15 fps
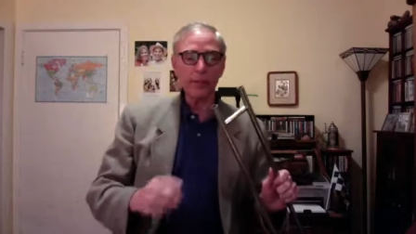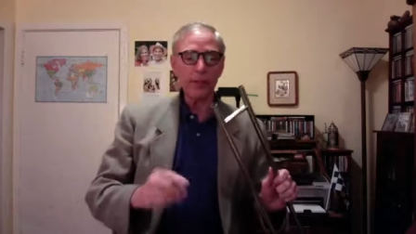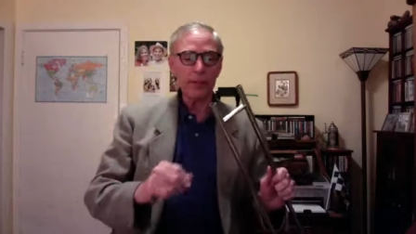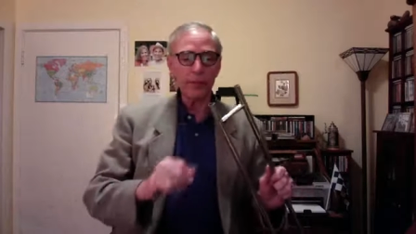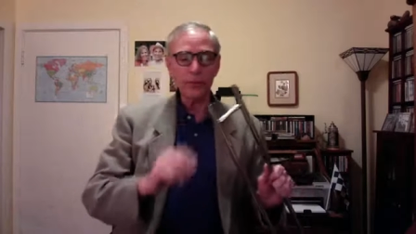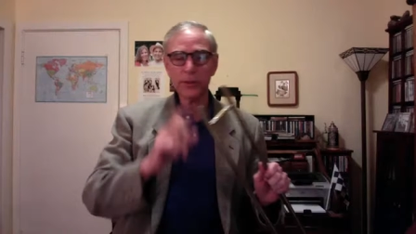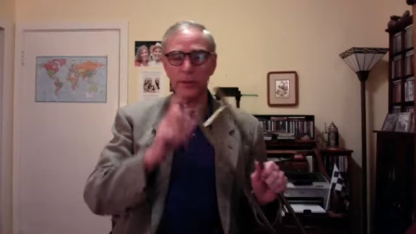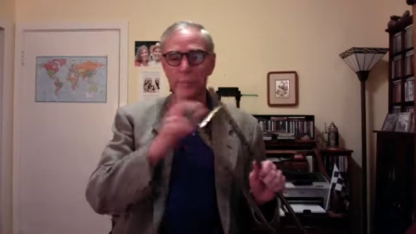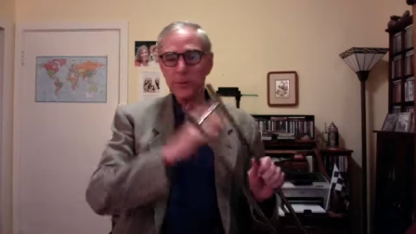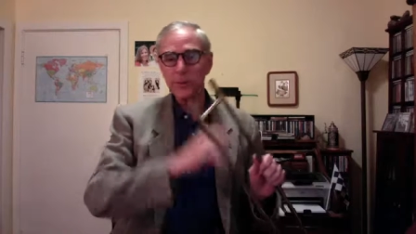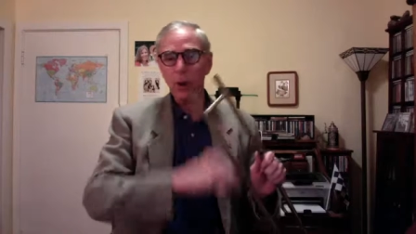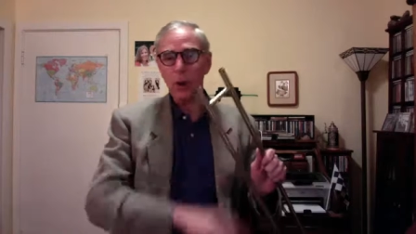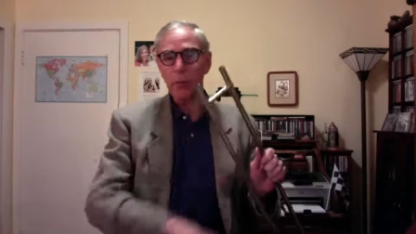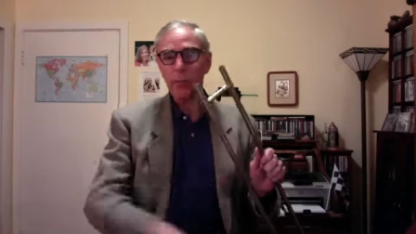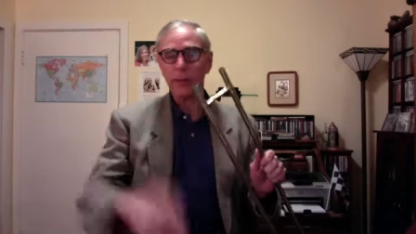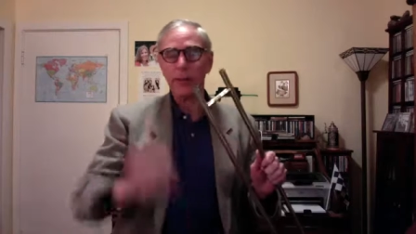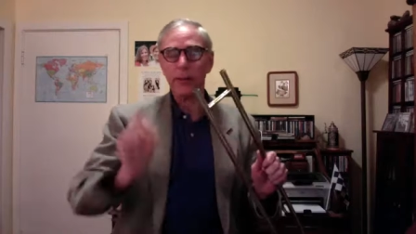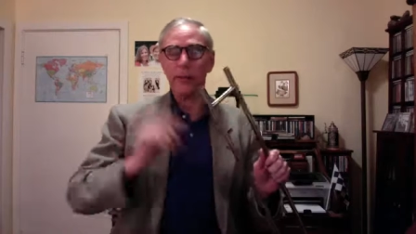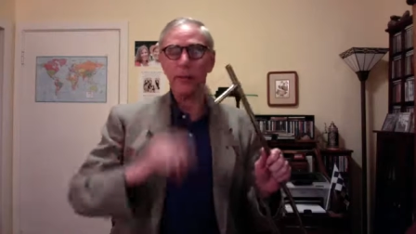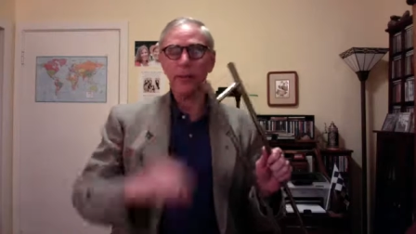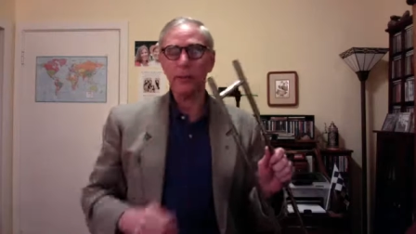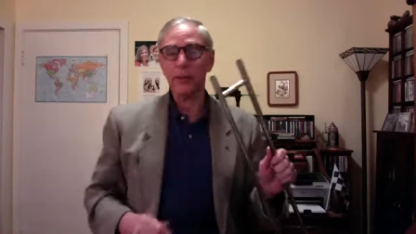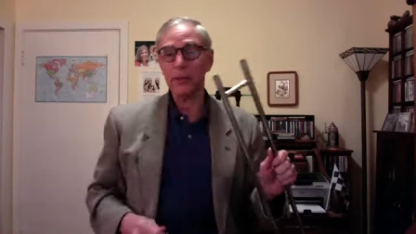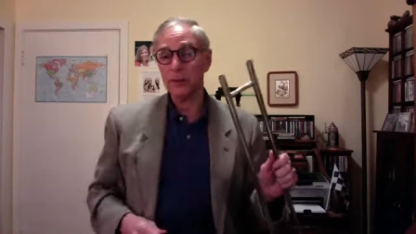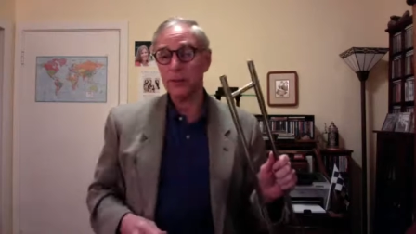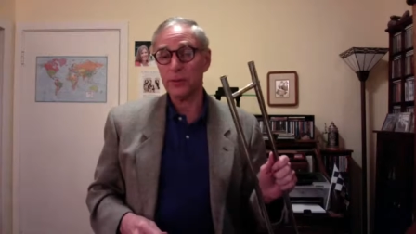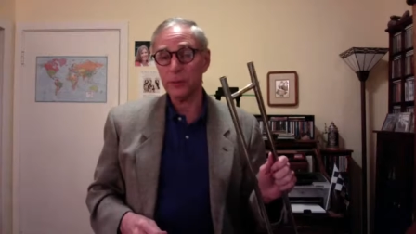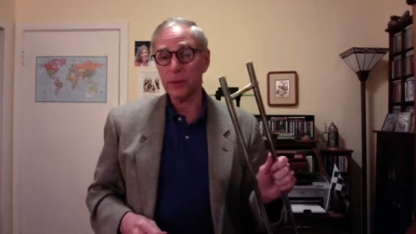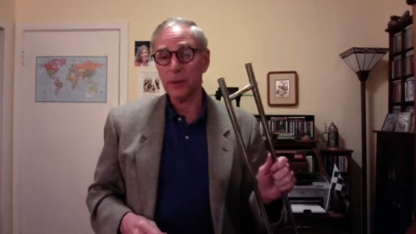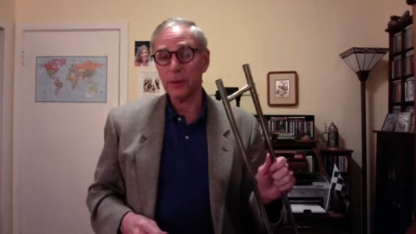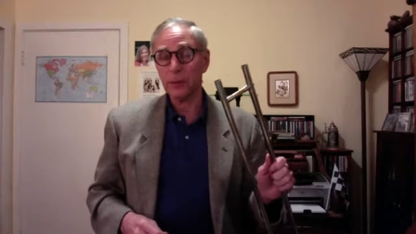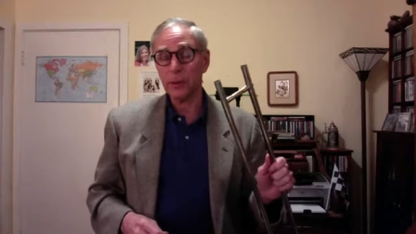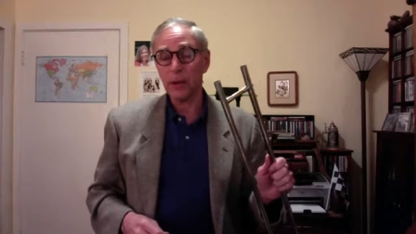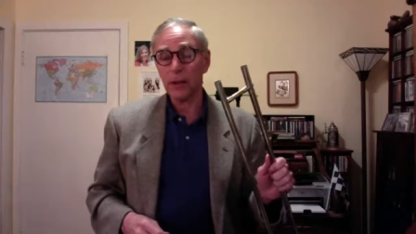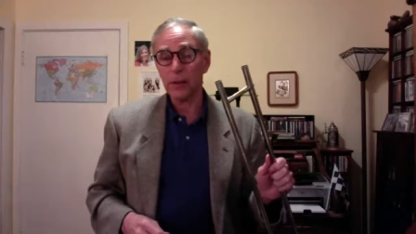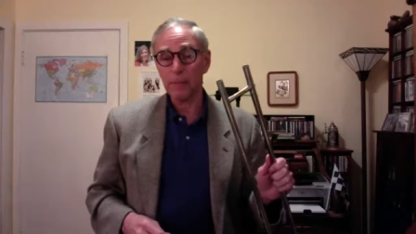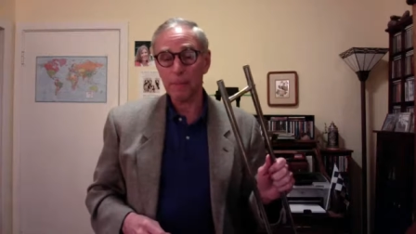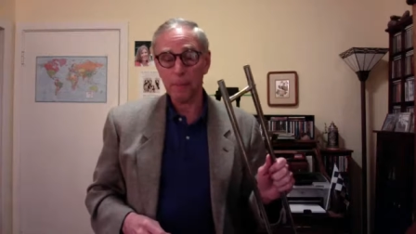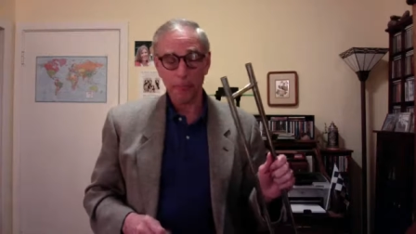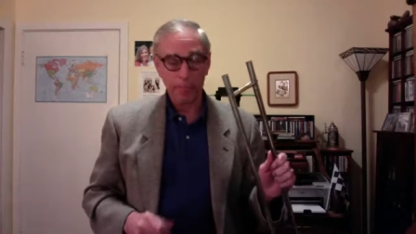using soap and then rinse it real well.